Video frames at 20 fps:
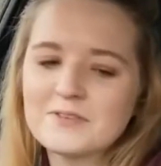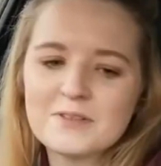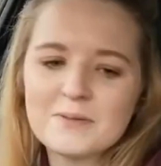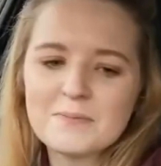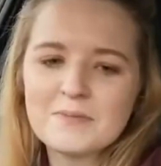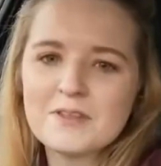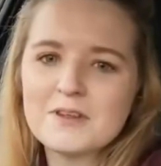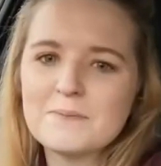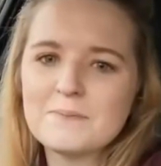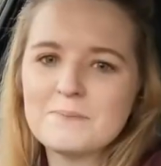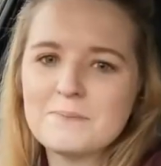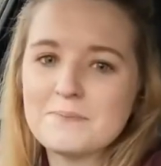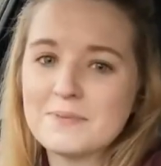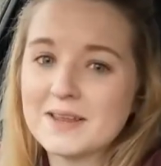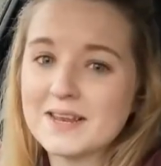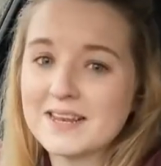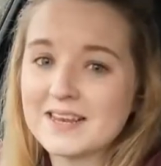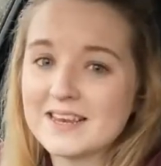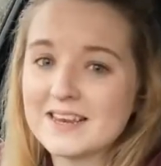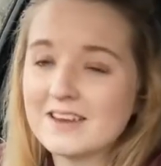something a
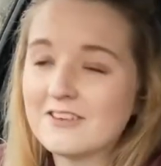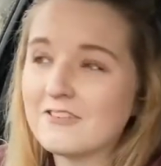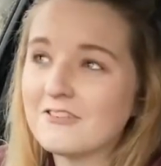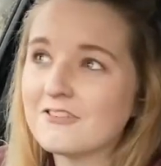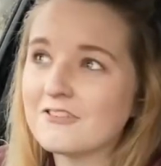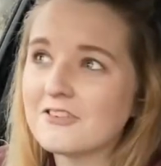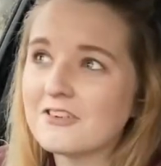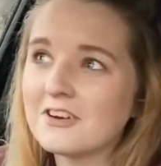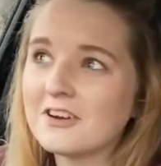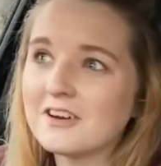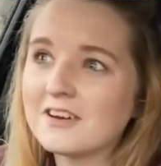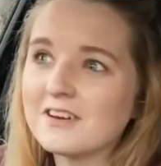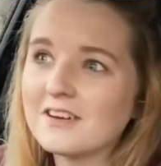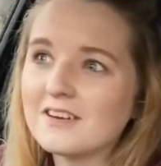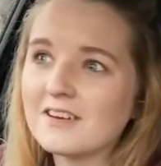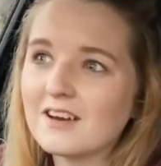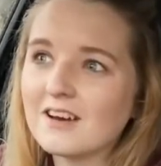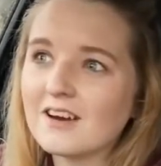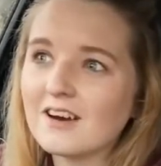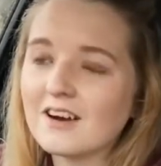bit
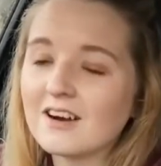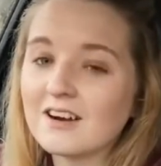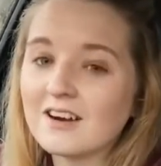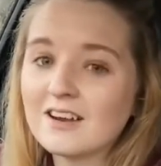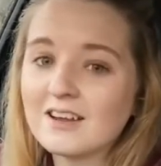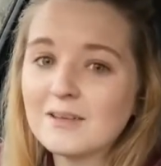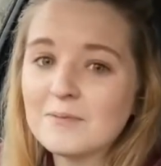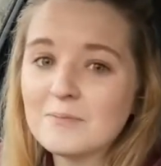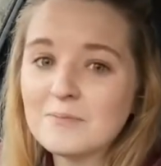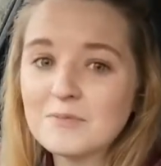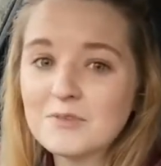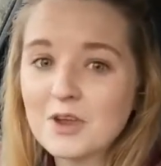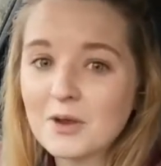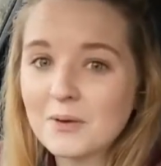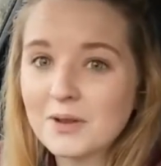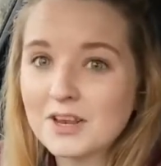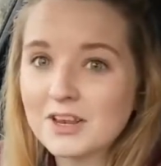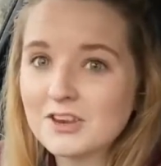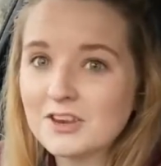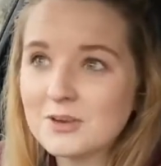different. I'm
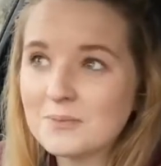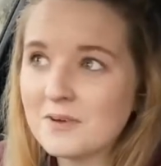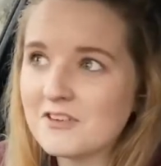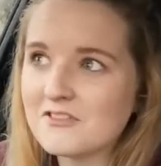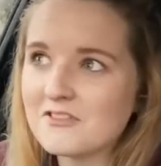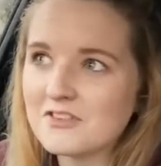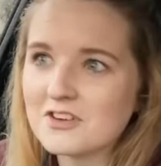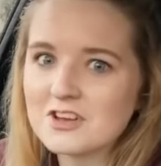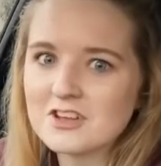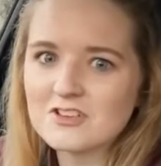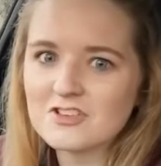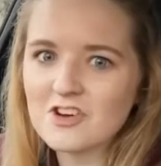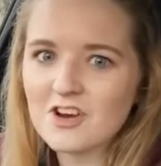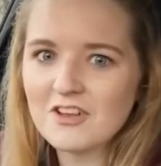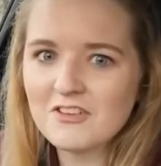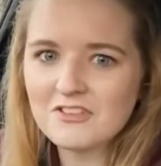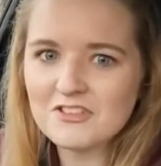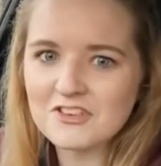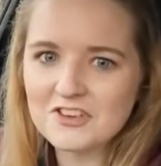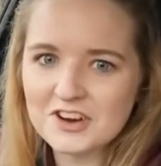going to do my first
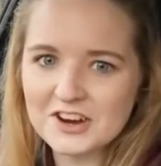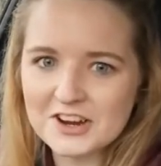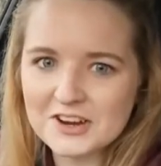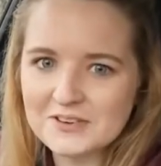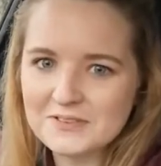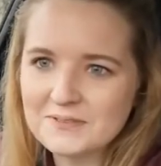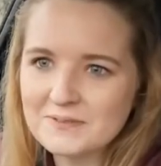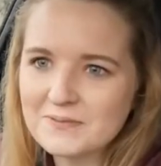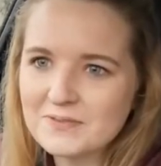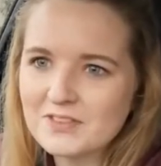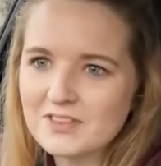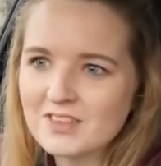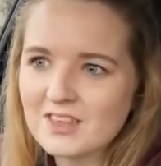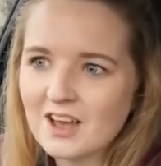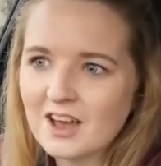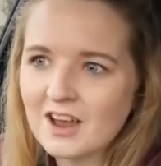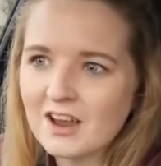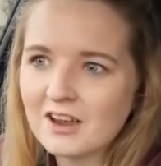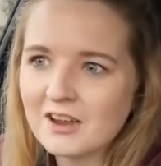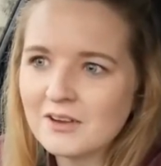drive-through,
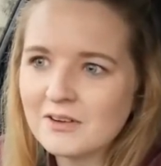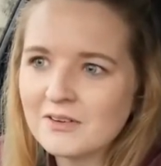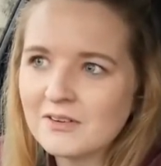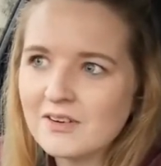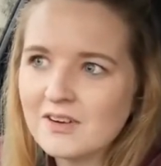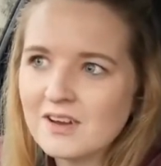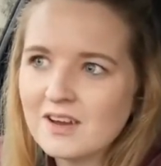so